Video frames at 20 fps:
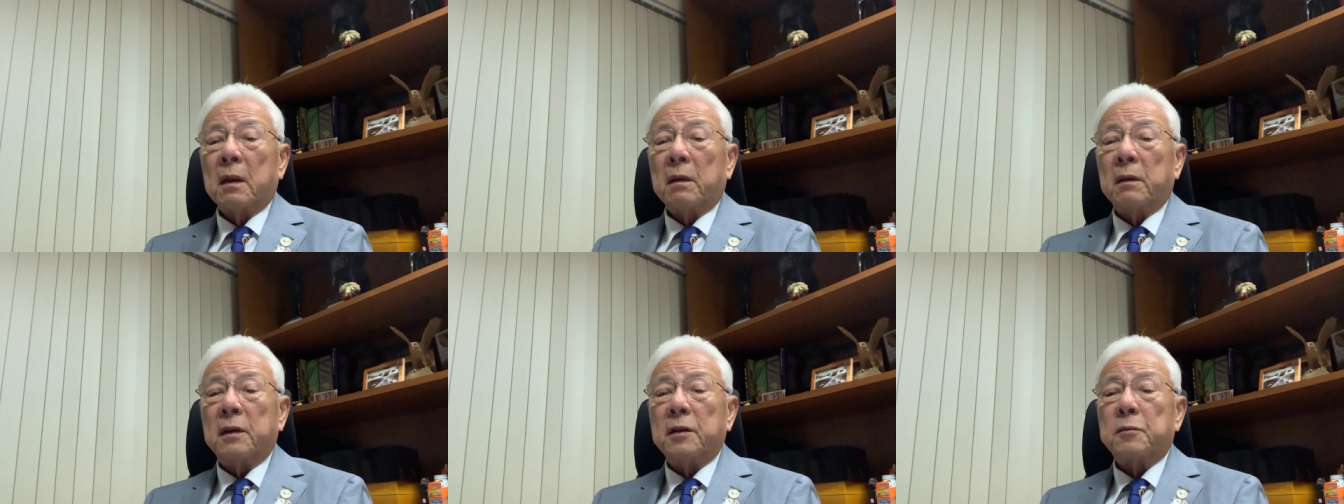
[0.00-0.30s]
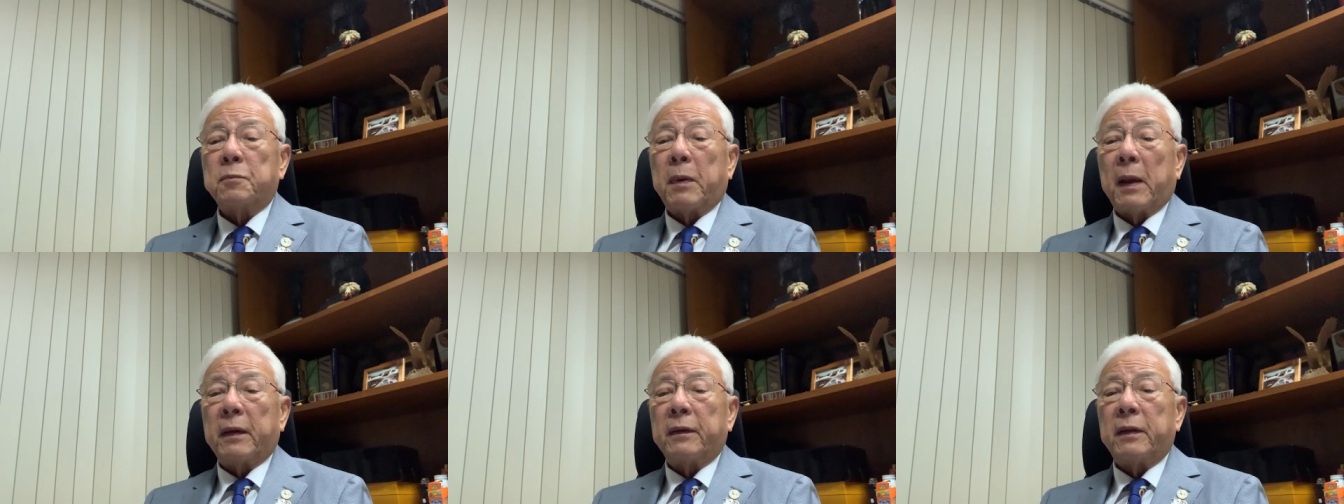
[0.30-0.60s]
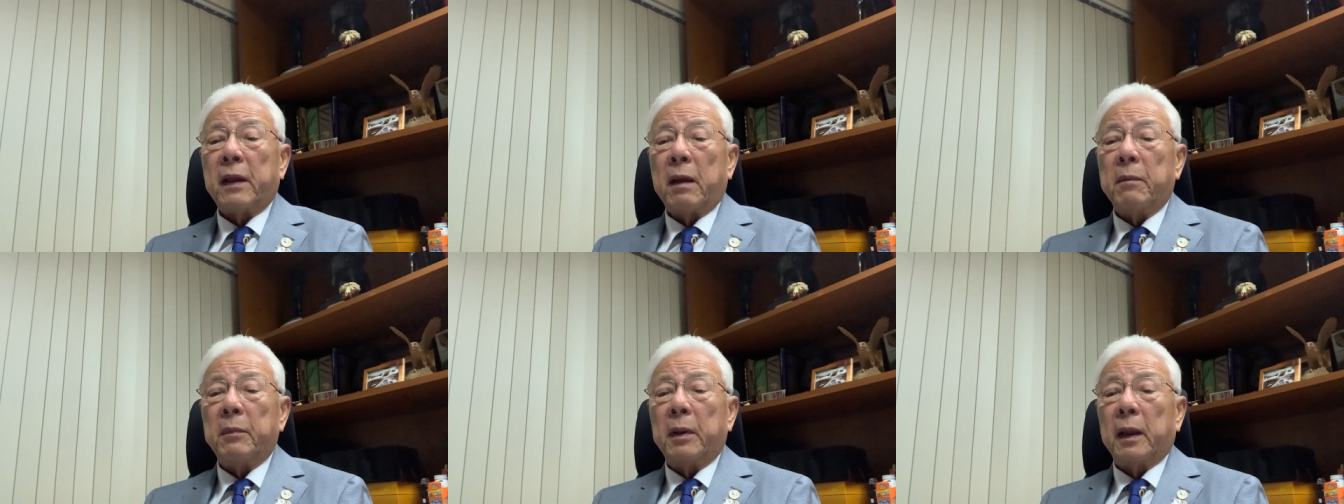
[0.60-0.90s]
This
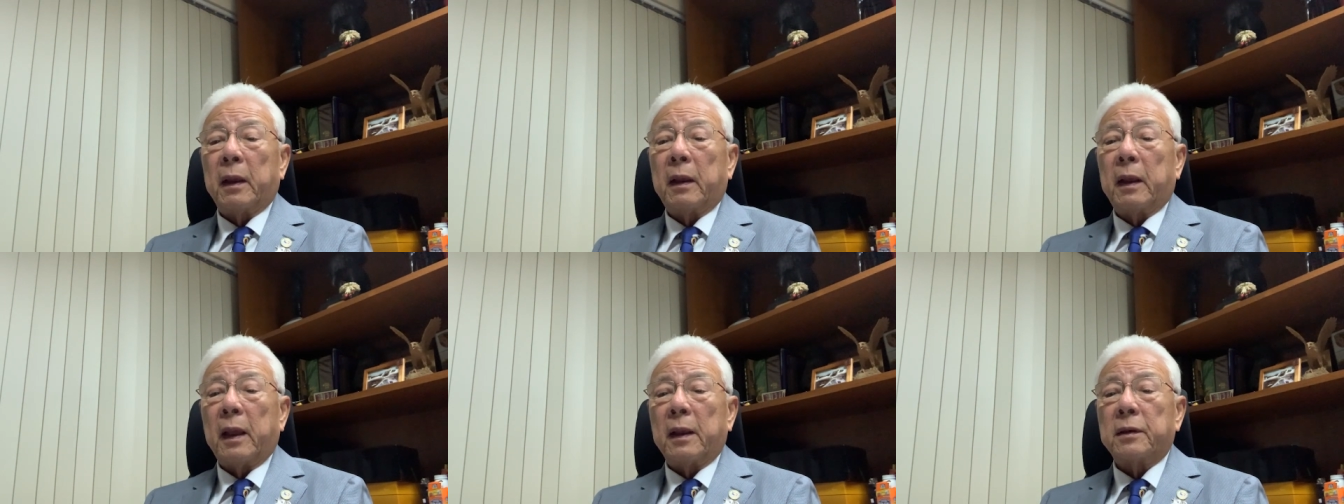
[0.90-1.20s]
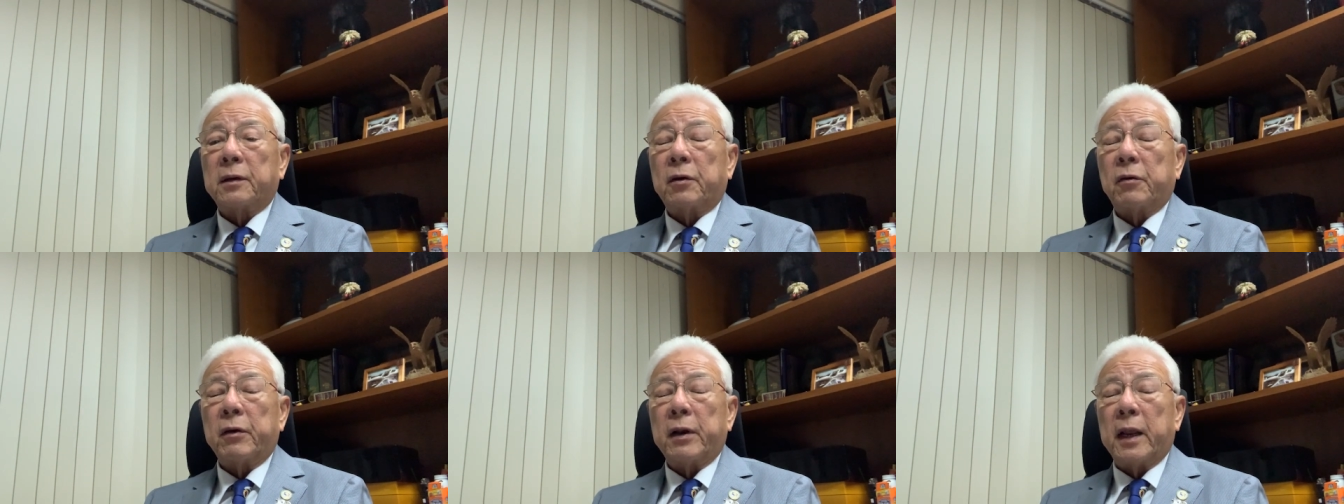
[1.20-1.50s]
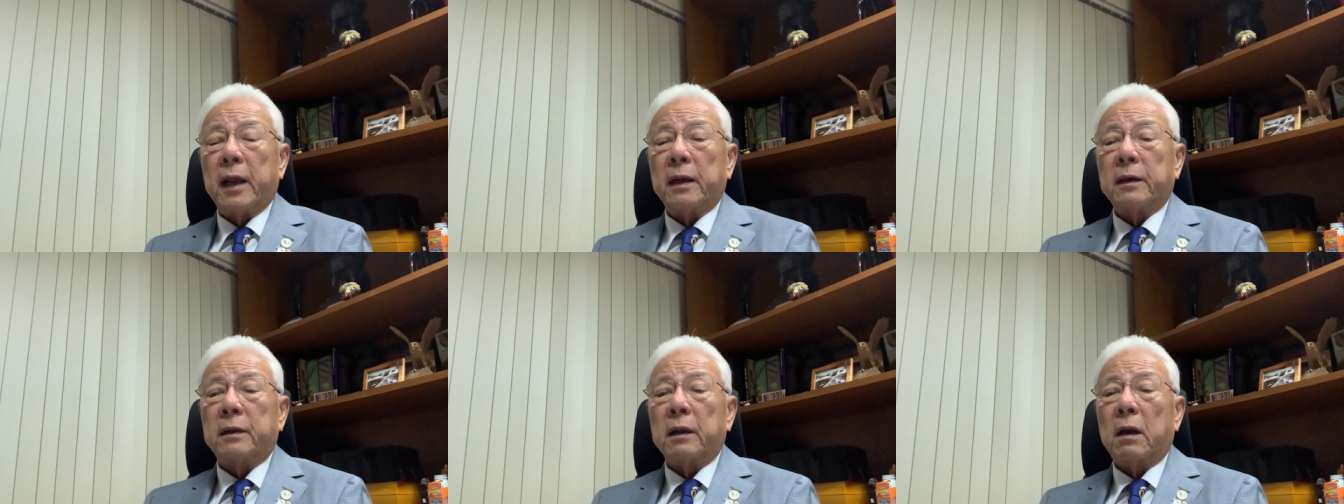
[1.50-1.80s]
pandemic has
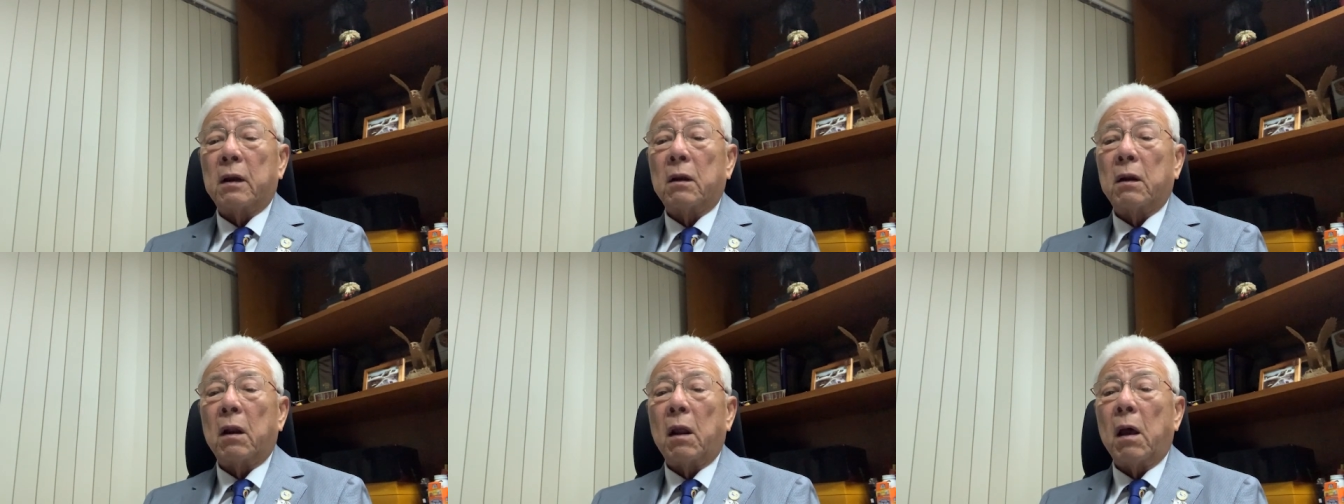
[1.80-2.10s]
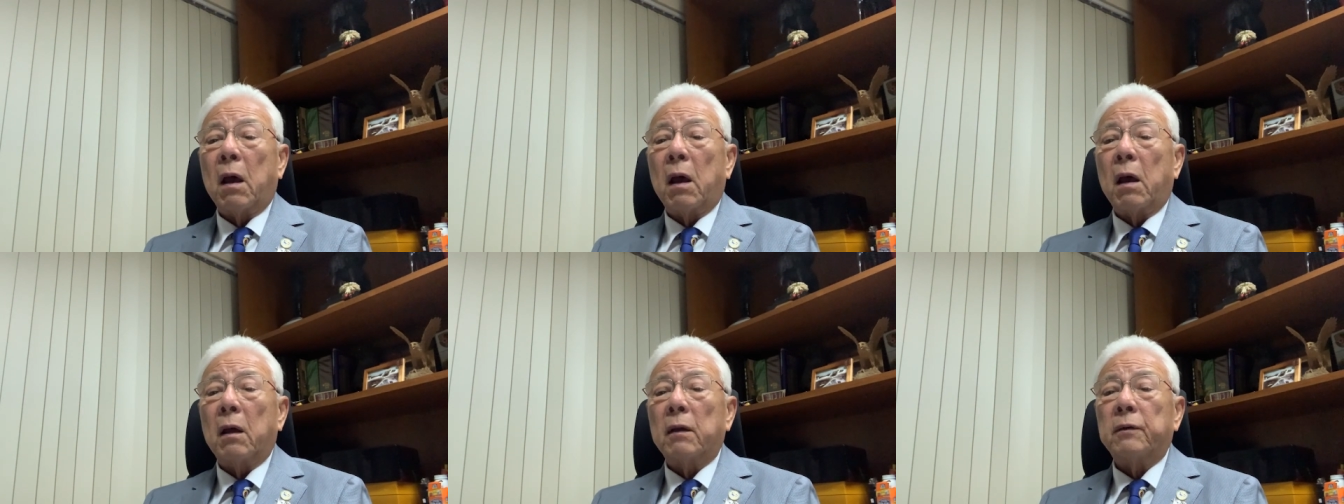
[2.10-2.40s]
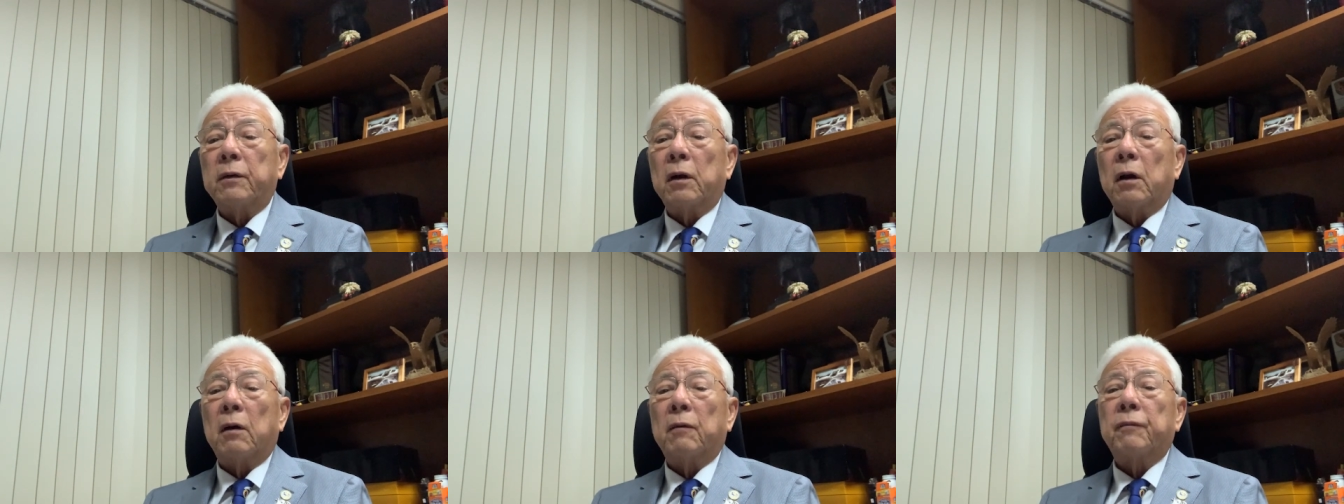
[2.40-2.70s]
created a
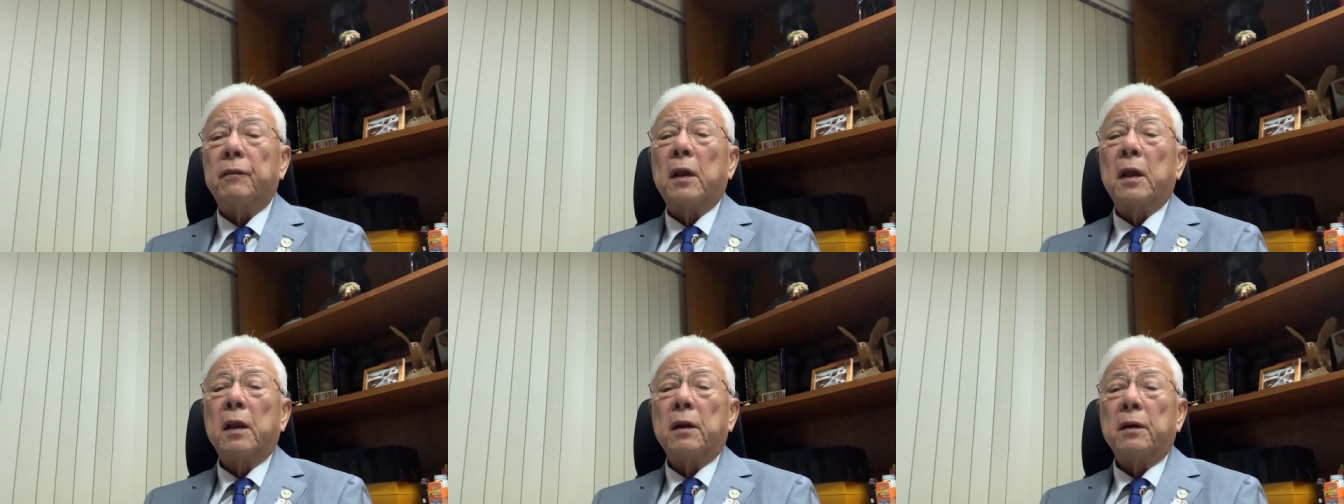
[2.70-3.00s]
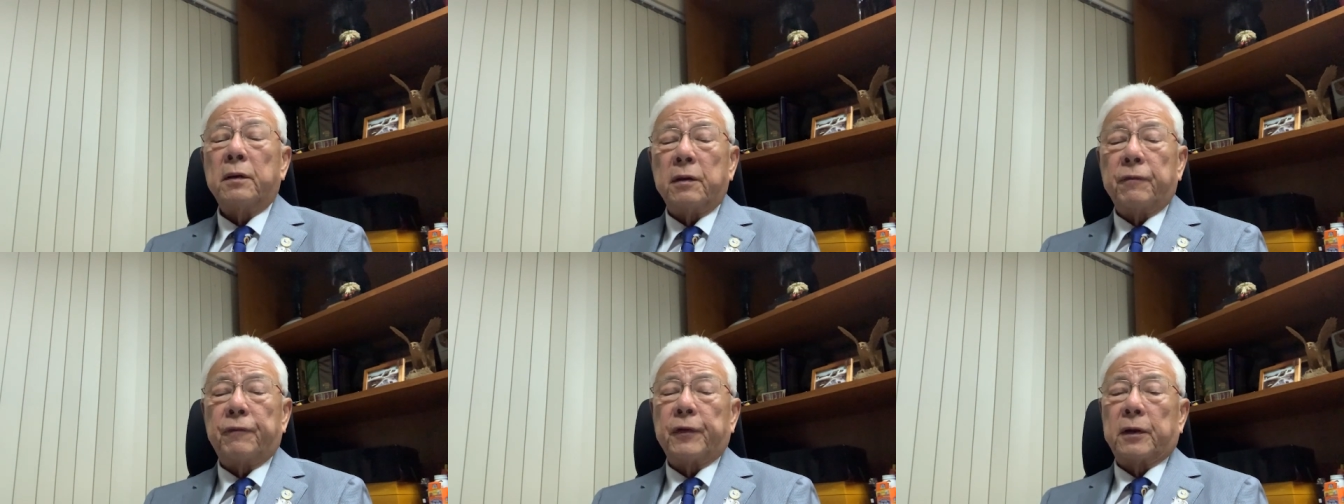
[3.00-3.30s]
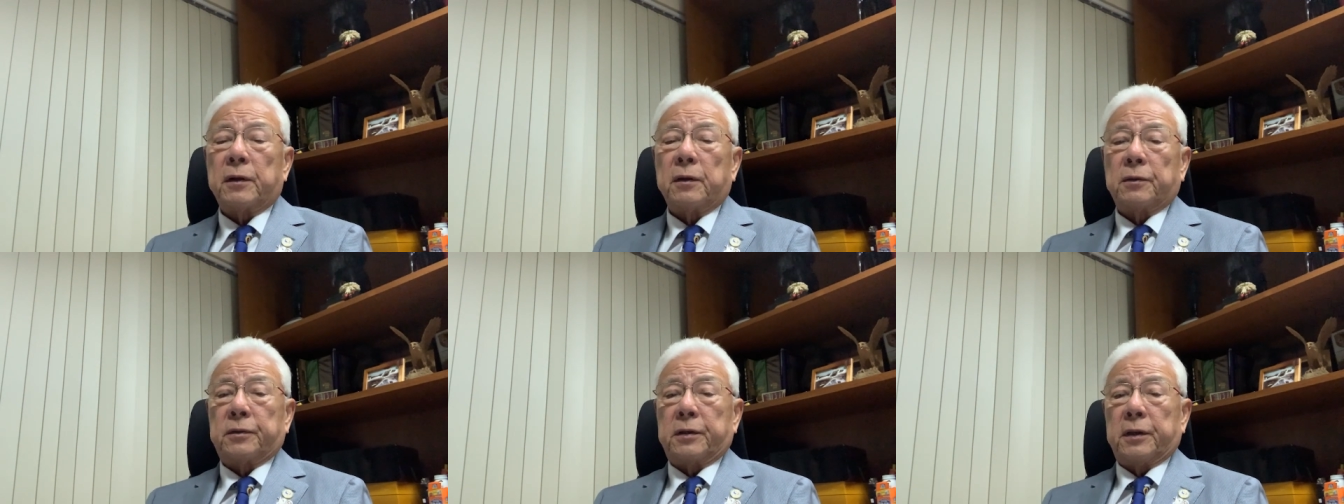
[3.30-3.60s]
lot of
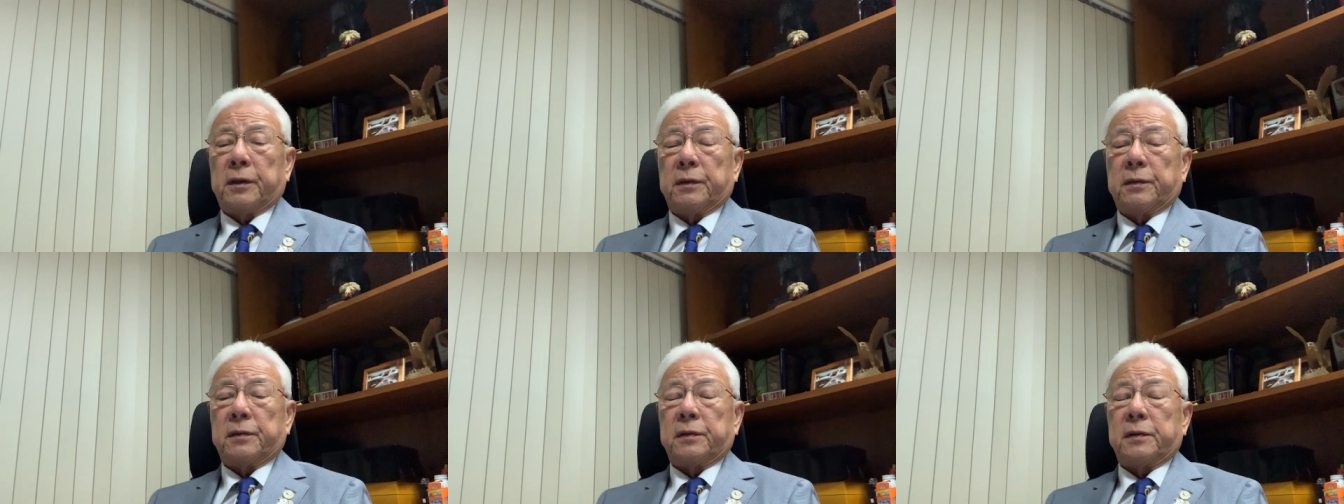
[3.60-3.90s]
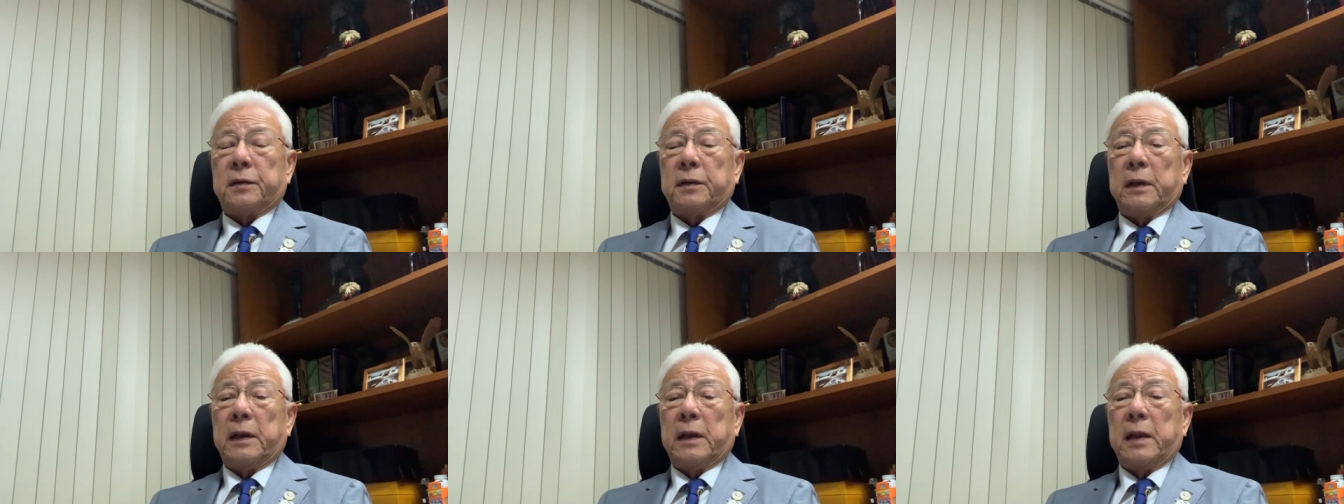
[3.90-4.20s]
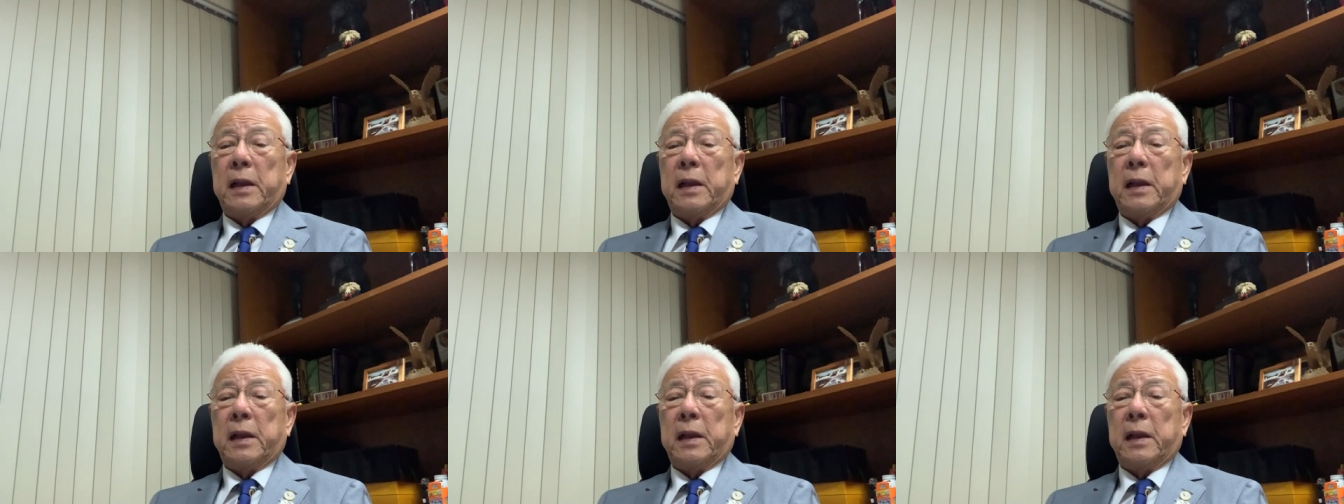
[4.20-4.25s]
difficulties